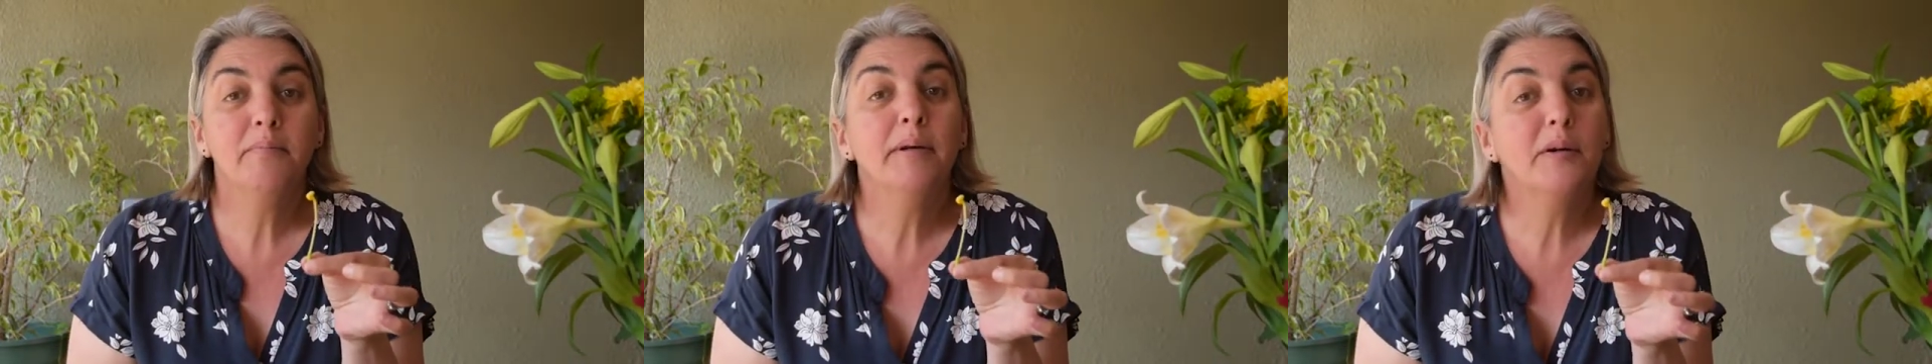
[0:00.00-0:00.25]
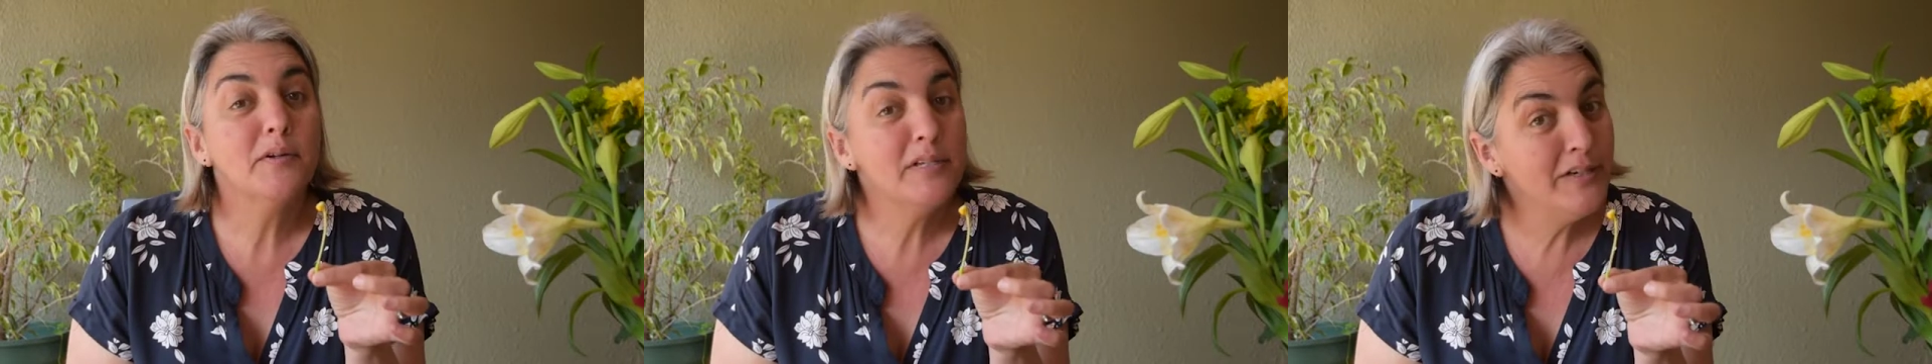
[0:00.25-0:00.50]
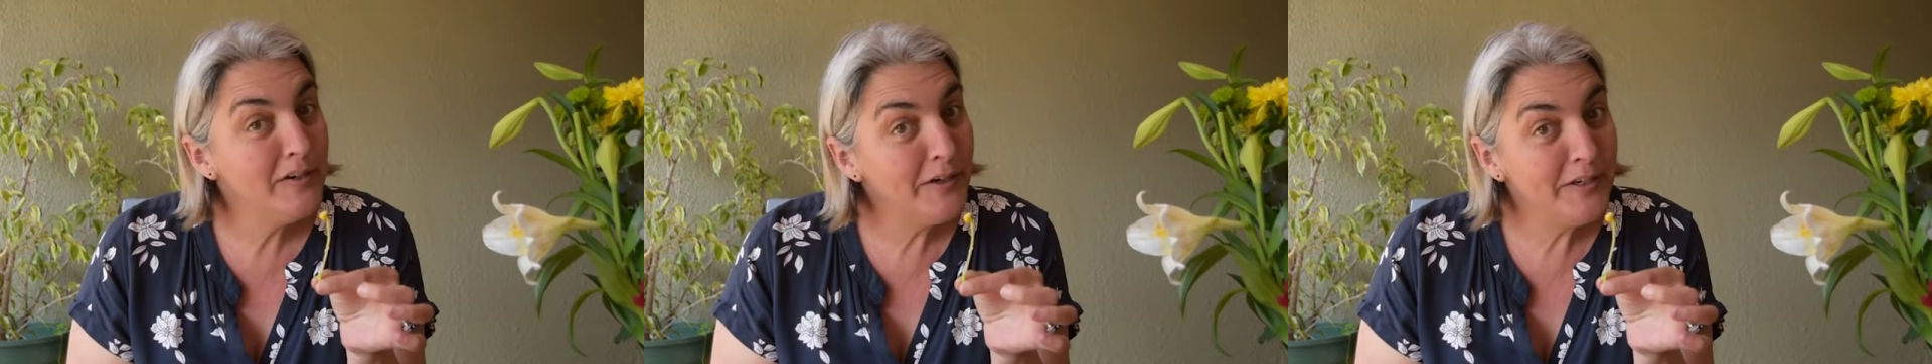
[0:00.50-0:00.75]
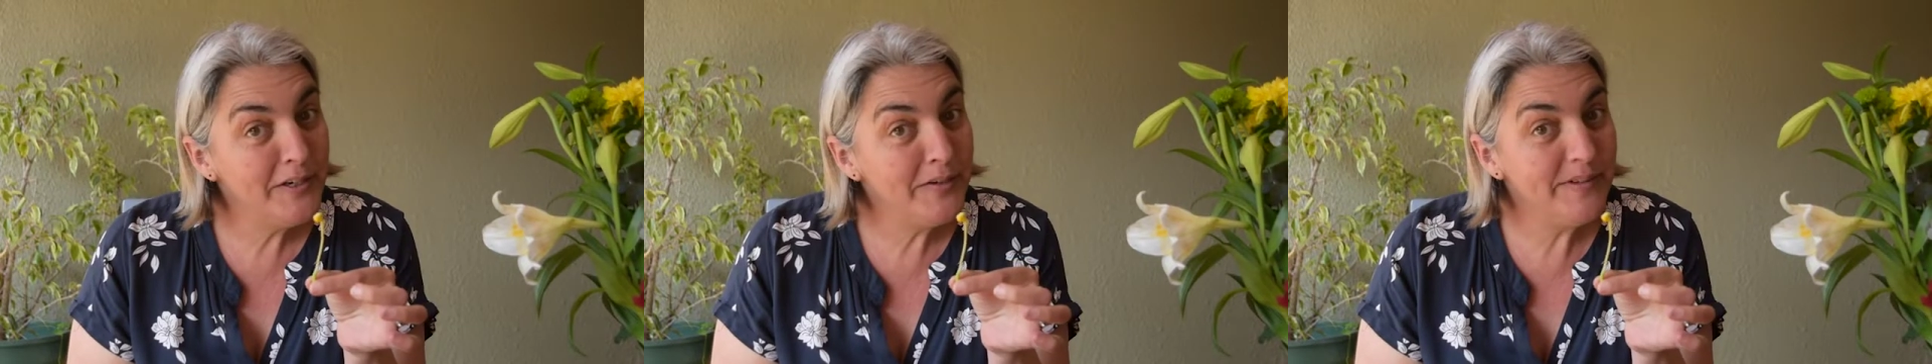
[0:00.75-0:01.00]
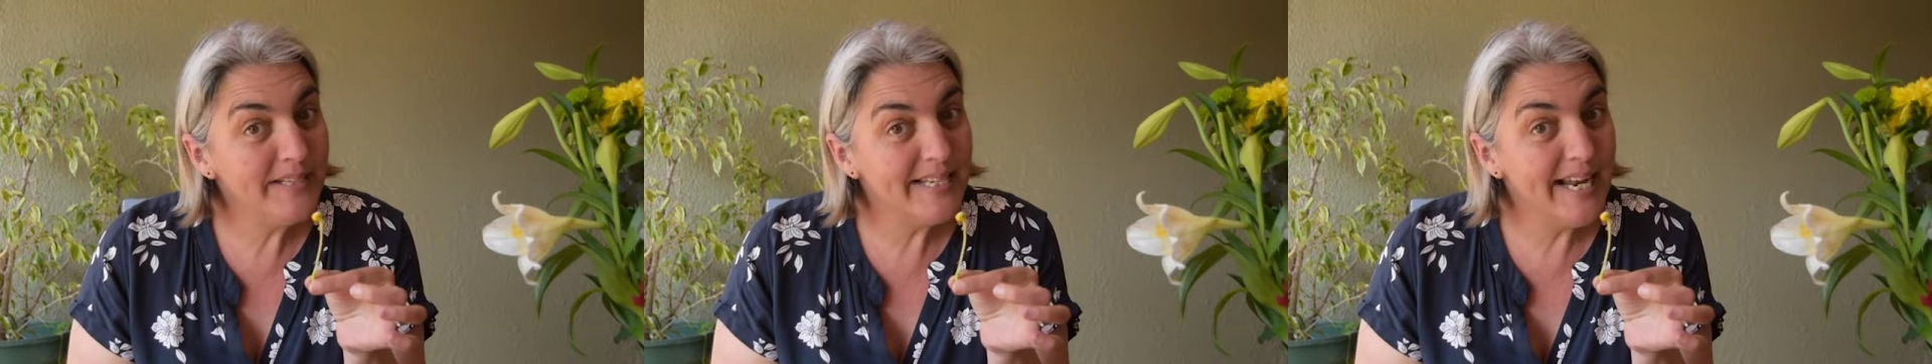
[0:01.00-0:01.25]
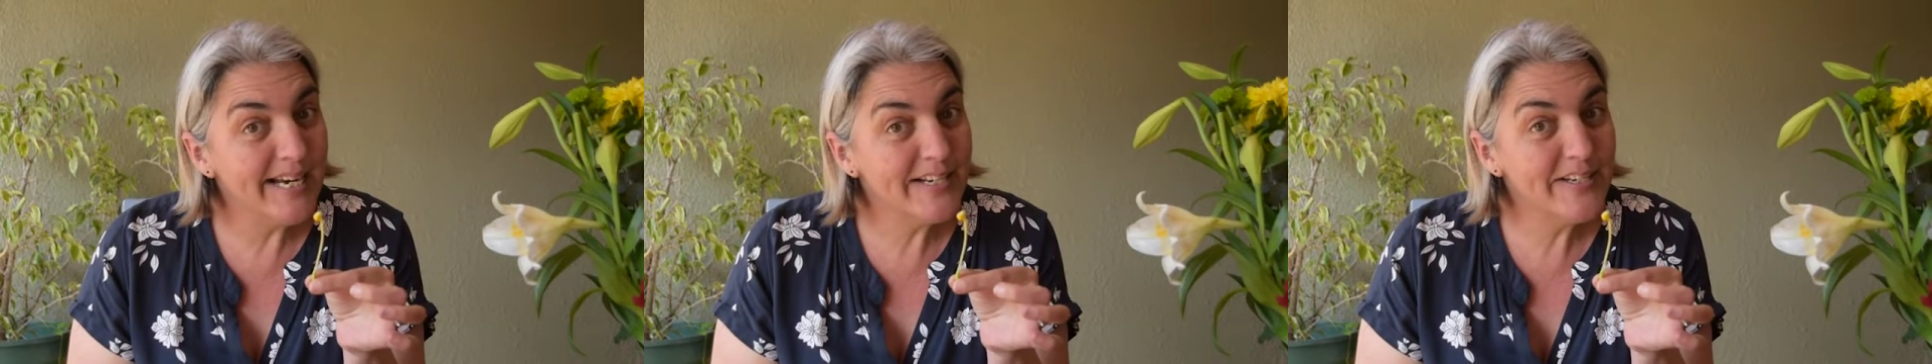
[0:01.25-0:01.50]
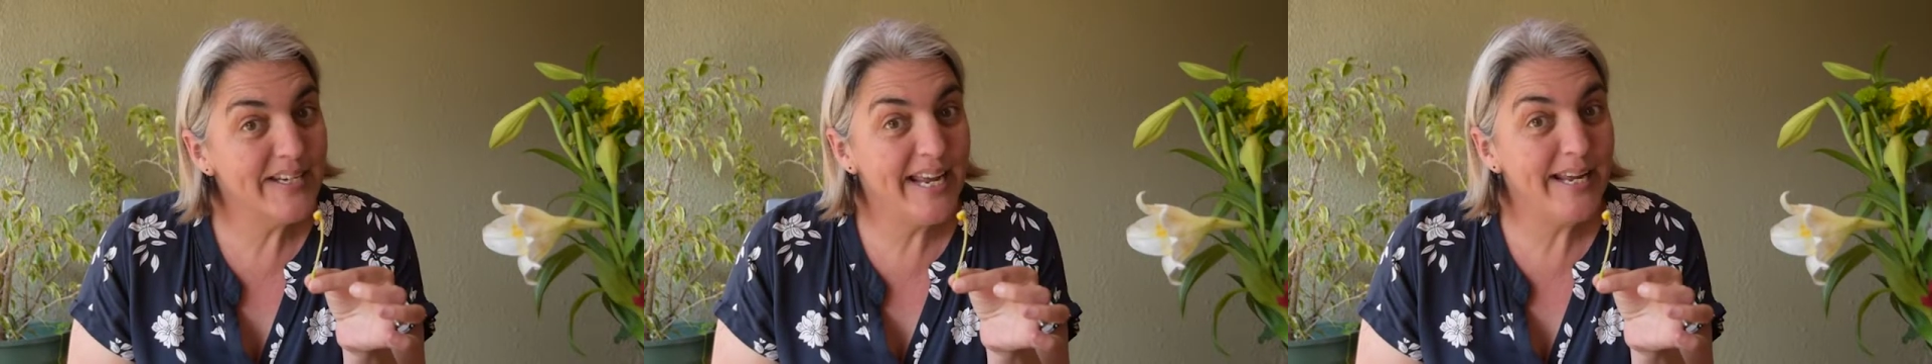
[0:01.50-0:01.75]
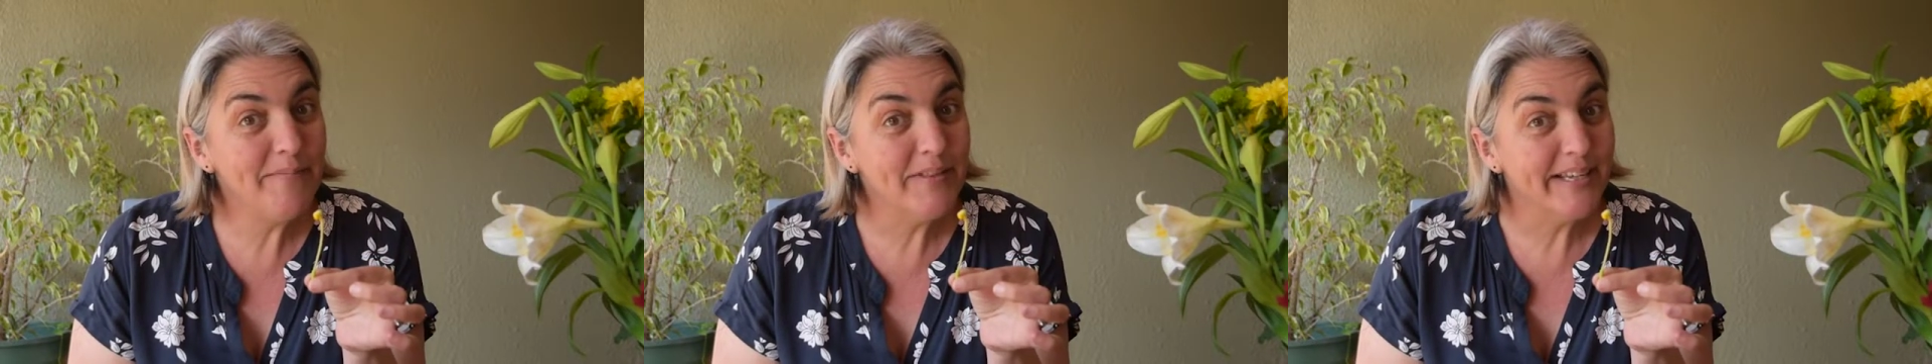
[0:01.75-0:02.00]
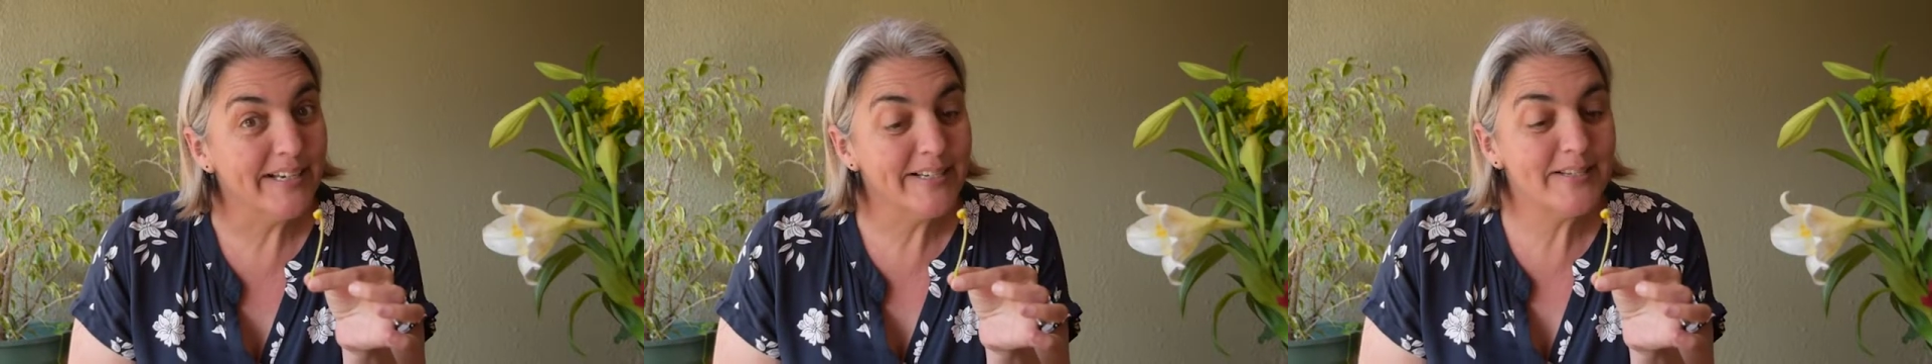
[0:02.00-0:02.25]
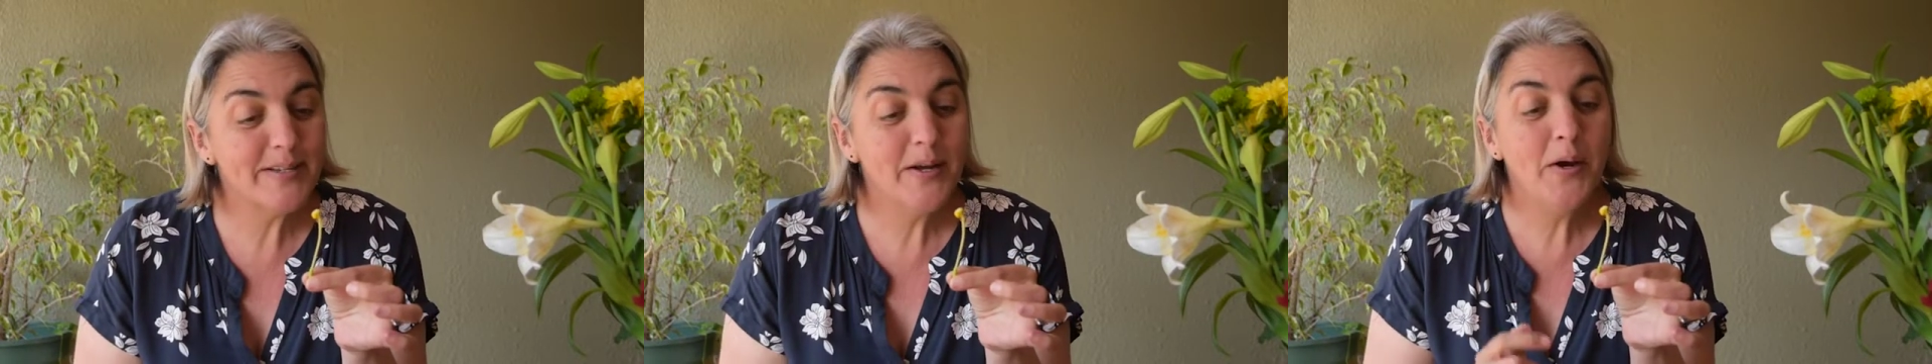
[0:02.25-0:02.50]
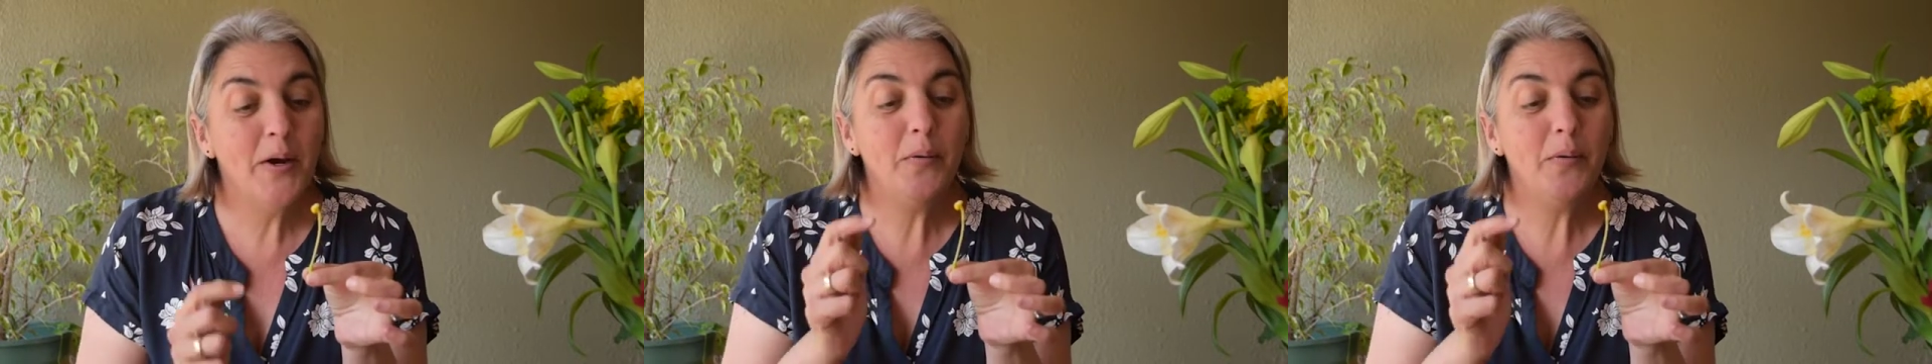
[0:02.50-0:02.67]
Because you know humans like to name things.